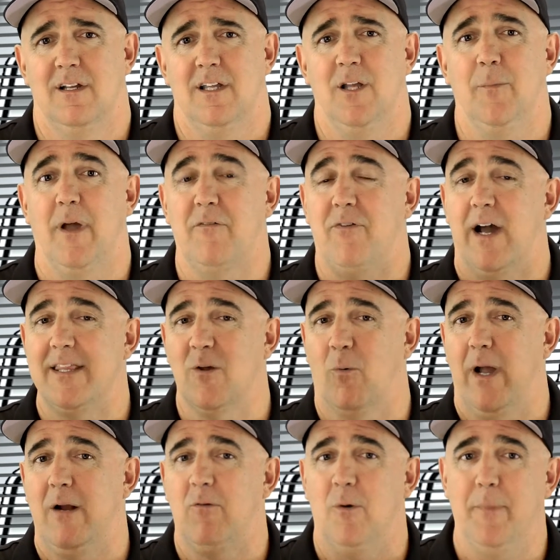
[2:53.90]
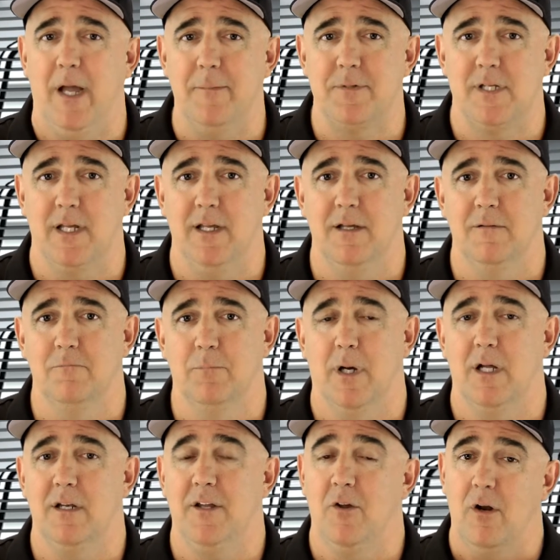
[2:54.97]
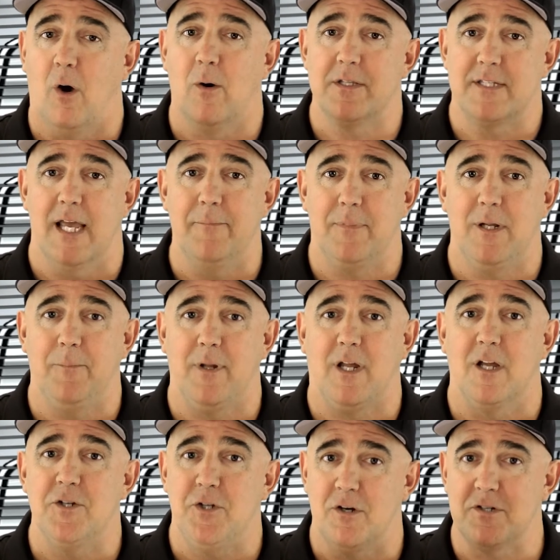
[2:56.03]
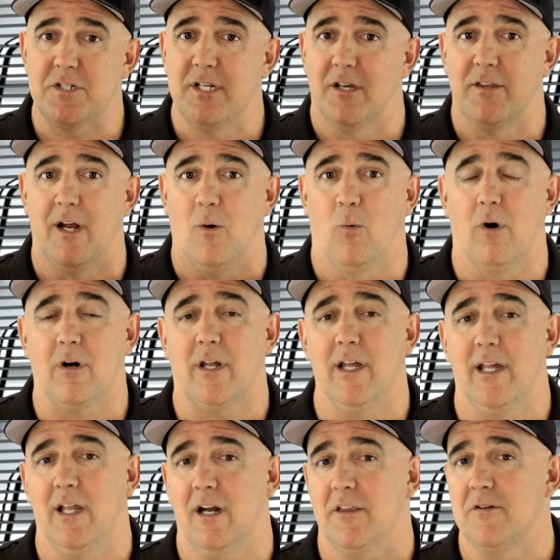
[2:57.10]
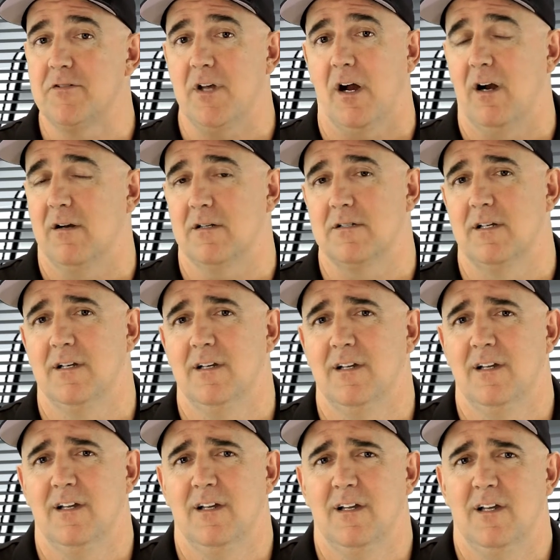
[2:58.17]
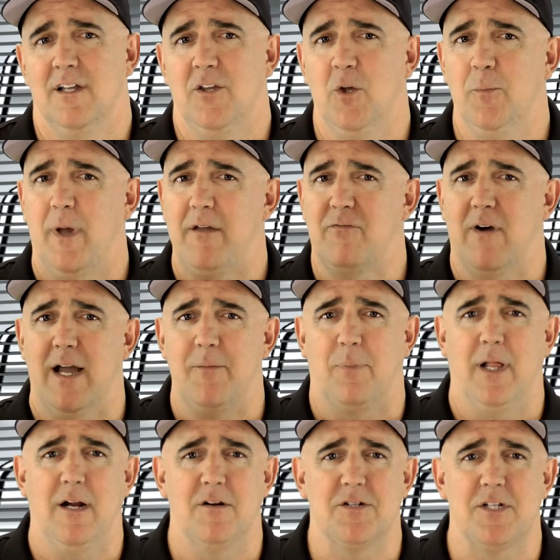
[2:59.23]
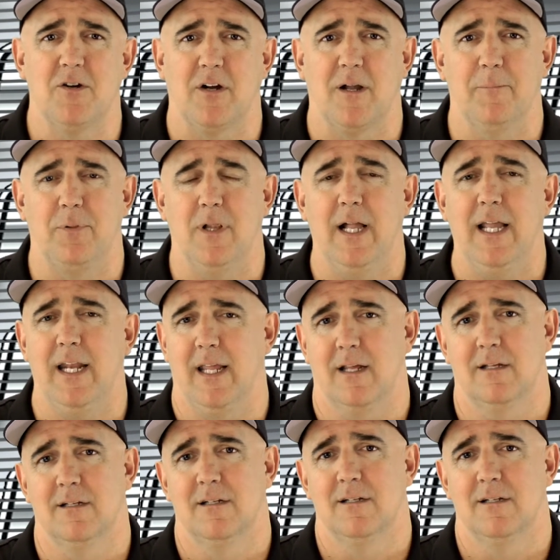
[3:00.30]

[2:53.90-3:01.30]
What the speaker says: You may find the weight room empty, but you know it's empty because you're still there working and others aren't. You may find players still complaining.